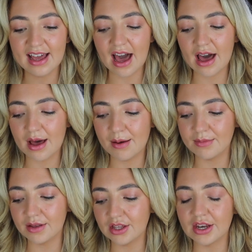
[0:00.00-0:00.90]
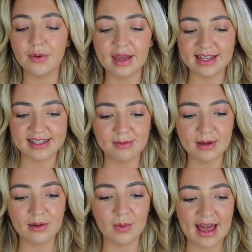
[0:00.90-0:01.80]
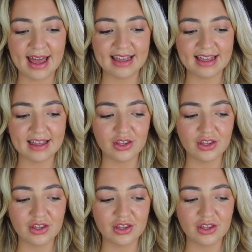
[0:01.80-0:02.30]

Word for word: Um, you know, in a similar way,